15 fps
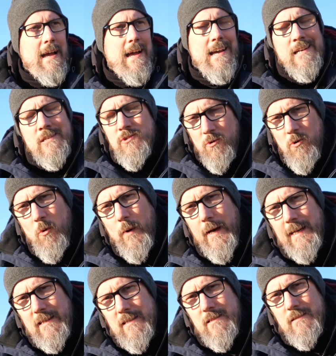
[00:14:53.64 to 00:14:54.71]
As
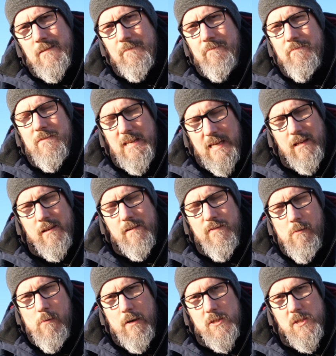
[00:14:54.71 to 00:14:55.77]
always, thank you
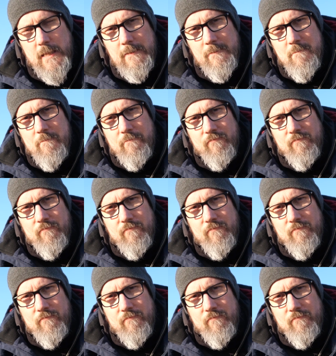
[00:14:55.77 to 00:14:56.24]
for watching.